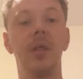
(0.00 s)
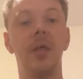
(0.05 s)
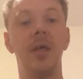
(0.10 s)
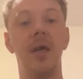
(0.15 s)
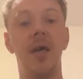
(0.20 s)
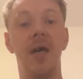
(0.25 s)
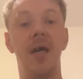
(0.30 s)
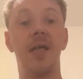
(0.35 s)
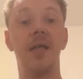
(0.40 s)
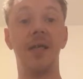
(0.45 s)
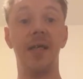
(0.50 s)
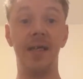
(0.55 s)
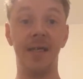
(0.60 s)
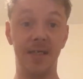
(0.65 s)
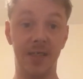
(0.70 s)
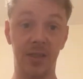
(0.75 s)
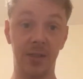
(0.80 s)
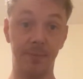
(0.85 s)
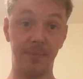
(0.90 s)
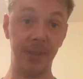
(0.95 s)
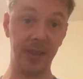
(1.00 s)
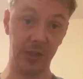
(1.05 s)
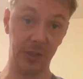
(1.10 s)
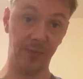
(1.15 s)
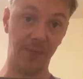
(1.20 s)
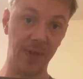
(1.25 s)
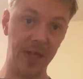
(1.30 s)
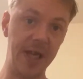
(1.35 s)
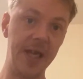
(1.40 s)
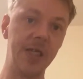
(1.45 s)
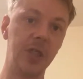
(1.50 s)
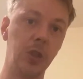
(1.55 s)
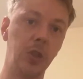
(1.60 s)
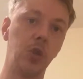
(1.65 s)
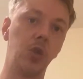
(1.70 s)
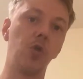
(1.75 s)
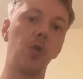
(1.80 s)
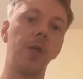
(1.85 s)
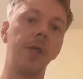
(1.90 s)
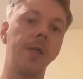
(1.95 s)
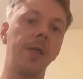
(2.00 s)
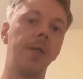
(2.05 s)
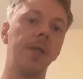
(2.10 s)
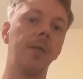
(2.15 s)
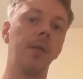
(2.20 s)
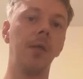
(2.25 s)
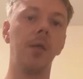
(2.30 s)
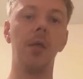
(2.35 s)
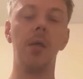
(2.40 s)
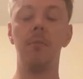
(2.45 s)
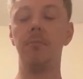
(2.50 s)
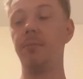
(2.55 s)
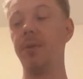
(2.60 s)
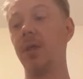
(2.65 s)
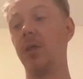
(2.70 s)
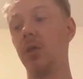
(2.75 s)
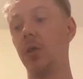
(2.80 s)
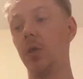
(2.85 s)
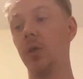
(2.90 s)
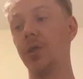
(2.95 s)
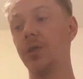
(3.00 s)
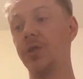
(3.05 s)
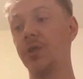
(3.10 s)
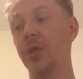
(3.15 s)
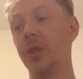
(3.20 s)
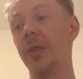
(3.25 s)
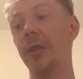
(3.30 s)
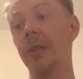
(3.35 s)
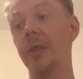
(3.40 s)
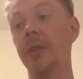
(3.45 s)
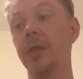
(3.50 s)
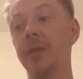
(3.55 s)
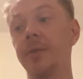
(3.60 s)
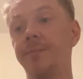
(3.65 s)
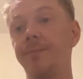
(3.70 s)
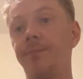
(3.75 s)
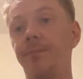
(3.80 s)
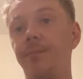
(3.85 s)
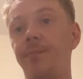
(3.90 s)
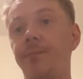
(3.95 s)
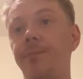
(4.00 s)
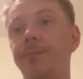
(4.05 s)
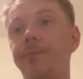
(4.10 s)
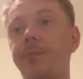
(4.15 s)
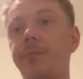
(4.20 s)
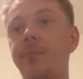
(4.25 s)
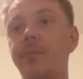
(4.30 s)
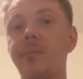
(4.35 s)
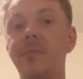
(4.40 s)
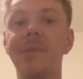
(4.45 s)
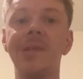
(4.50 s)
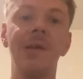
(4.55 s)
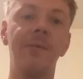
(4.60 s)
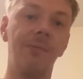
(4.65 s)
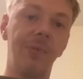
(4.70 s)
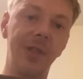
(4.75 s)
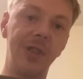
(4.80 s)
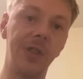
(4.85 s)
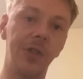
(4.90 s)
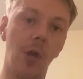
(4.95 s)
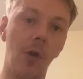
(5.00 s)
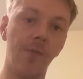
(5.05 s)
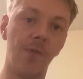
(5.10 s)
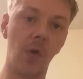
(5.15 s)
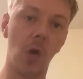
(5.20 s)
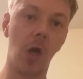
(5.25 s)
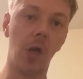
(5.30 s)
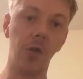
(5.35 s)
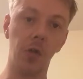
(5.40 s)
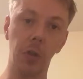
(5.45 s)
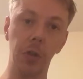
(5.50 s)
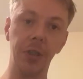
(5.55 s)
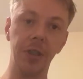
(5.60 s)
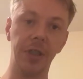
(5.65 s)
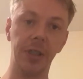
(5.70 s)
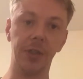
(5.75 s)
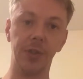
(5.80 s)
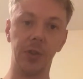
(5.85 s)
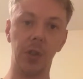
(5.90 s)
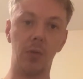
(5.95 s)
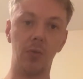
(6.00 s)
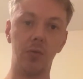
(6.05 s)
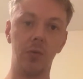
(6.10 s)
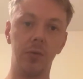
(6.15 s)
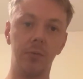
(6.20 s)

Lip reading: And it is a piece of history because this is over 100 years old.